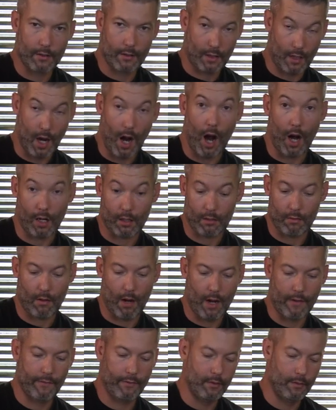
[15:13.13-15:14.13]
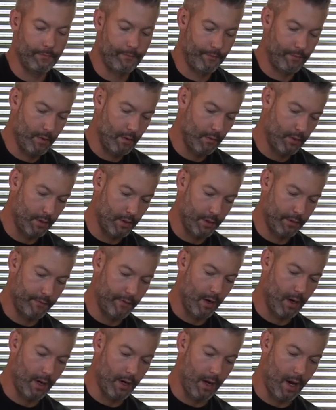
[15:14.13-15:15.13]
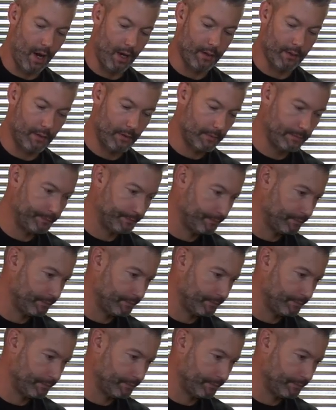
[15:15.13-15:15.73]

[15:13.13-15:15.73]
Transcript: to cock the rifle, which is very nice.